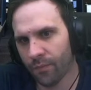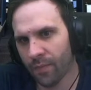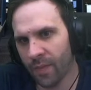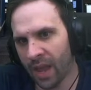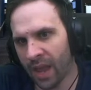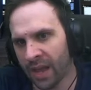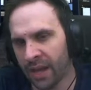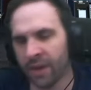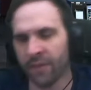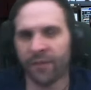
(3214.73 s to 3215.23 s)

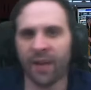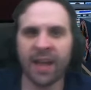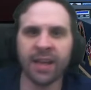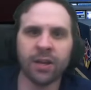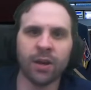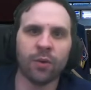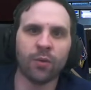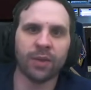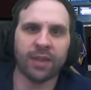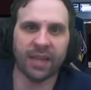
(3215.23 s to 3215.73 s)
And if I
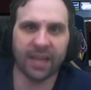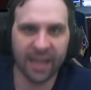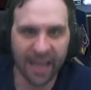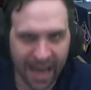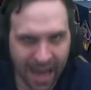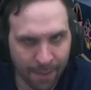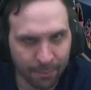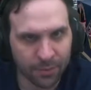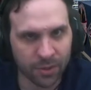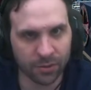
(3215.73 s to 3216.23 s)
go with a
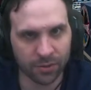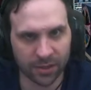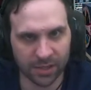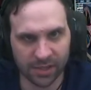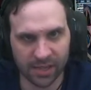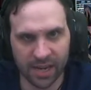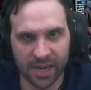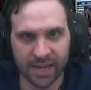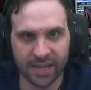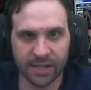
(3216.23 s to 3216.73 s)
capsule
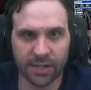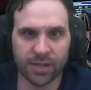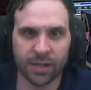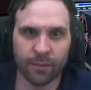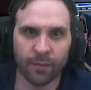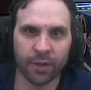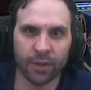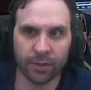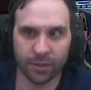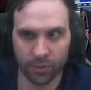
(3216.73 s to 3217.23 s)
design
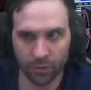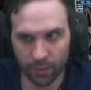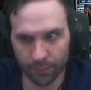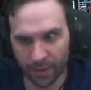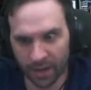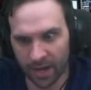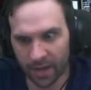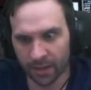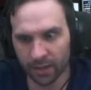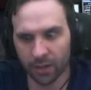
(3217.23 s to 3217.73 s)
similar to
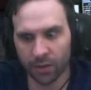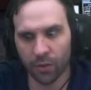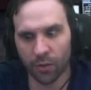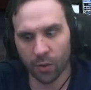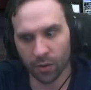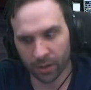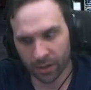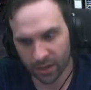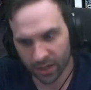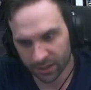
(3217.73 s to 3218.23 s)
Apollo
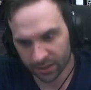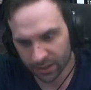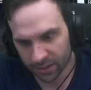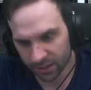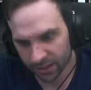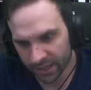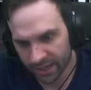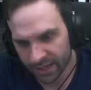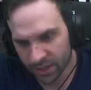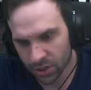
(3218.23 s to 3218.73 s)
or a
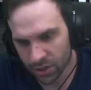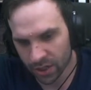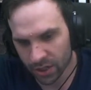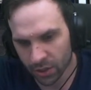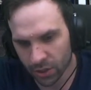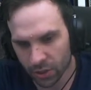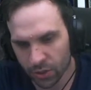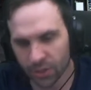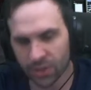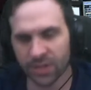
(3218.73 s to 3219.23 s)
Constellation,
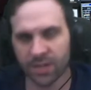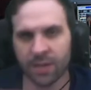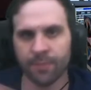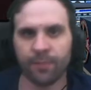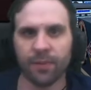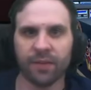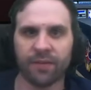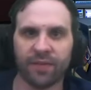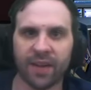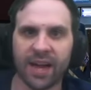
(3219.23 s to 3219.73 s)
you're
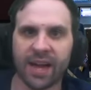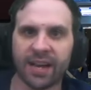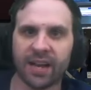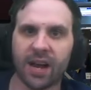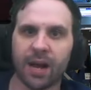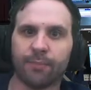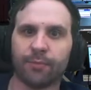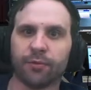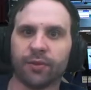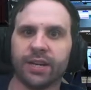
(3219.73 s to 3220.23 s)
simplifying
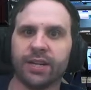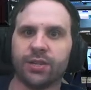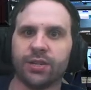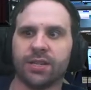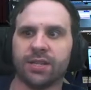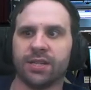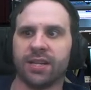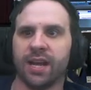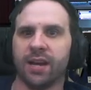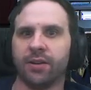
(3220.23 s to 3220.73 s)

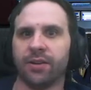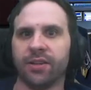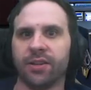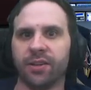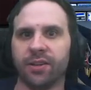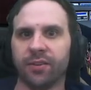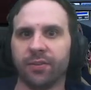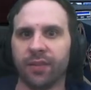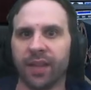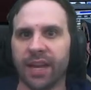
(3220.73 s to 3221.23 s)
operations down
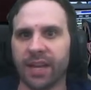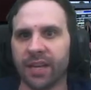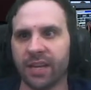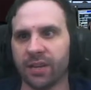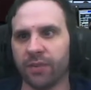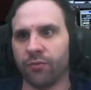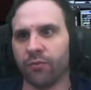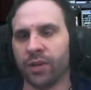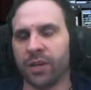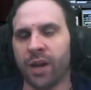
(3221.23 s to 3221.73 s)
here. Like
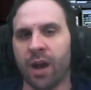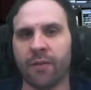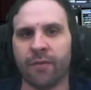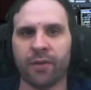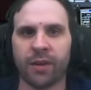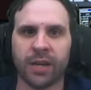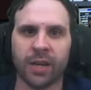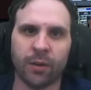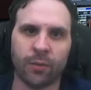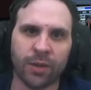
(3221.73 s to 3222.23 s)

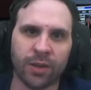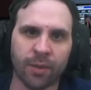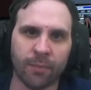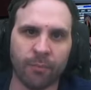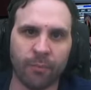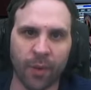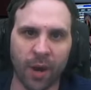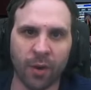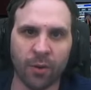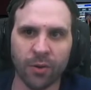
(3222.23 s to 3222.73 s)
recovering it with a
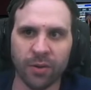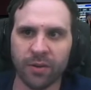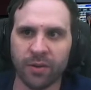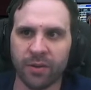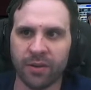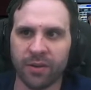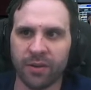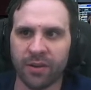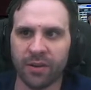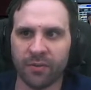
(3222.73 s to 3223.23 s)
boat,
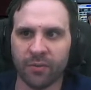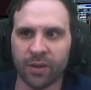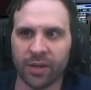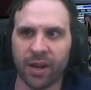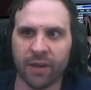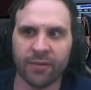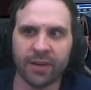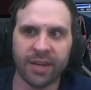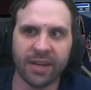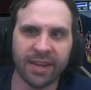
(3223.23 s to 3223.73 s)

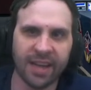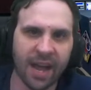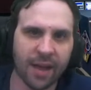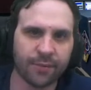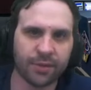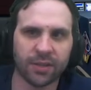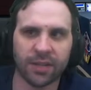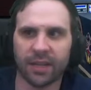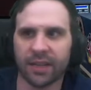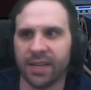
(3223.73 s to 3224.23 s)
recovering a
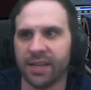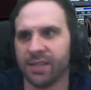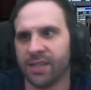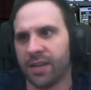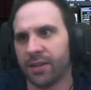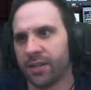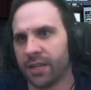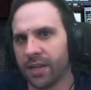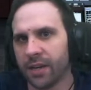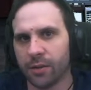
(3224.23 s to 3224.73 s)
capsule that lands
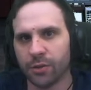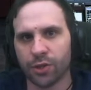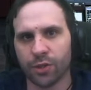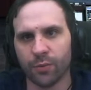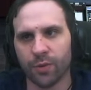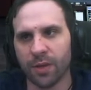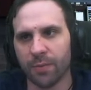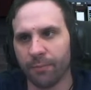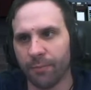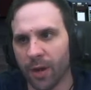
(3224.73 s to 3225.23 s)
out in the ocean
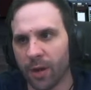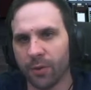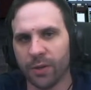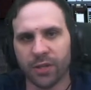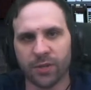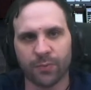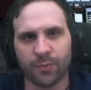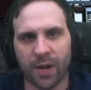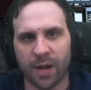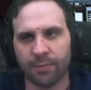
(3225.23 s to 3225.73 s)
with a boat
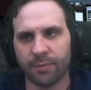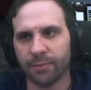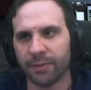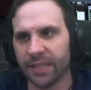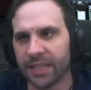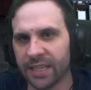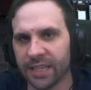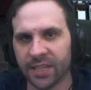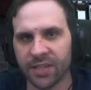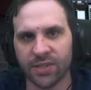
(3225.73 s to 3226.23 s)
is probably
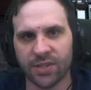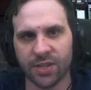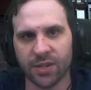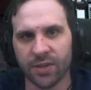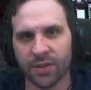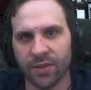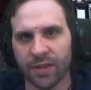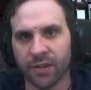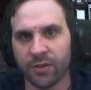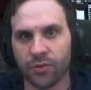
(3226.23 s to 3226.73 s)

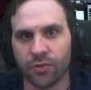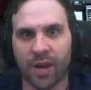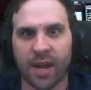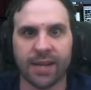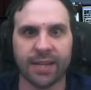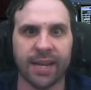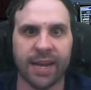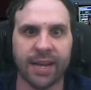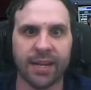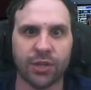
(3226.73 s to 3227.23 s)
easier than
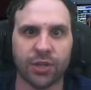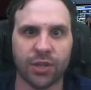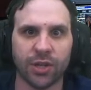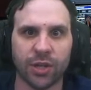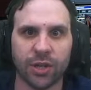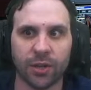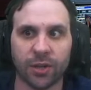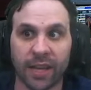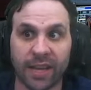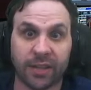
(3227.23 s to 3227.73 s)
trying to
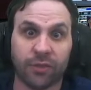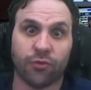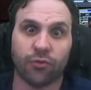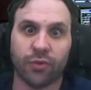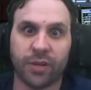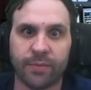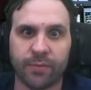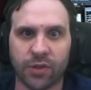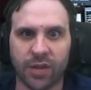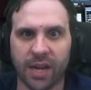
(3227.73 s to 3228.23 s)
engineer like
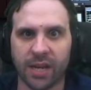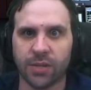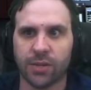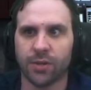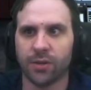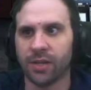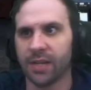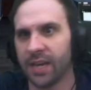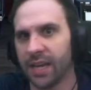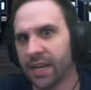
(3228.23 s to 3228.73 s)
Dream
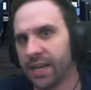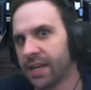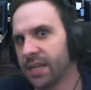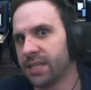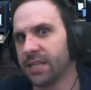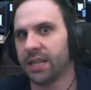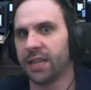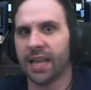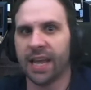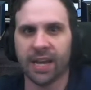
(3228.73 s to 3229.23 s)
Chaser and getting it
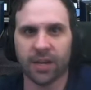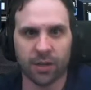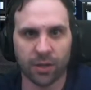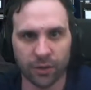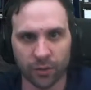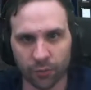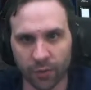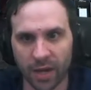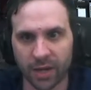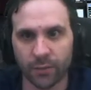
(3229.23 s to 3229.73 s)
to land on
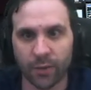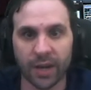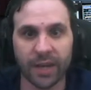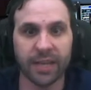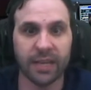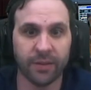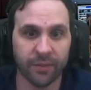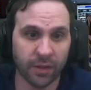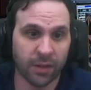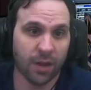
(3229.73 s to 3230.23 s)
the runway,
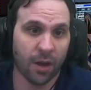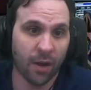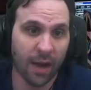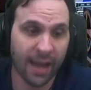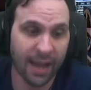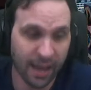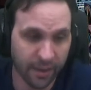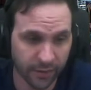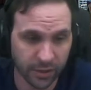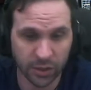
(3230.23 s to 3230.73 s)
even though I
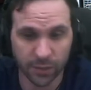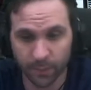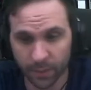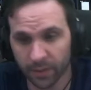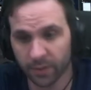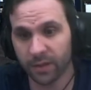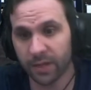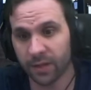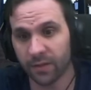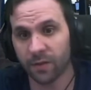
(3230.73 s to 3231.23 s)
have
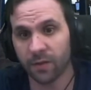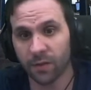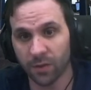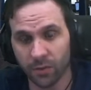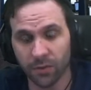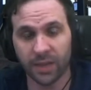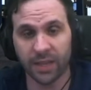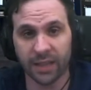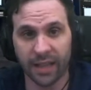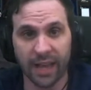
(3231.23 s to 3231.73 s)
experience in
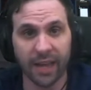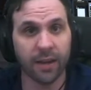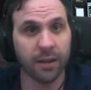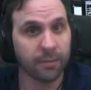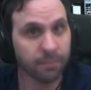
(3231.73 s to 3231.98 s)
doing that.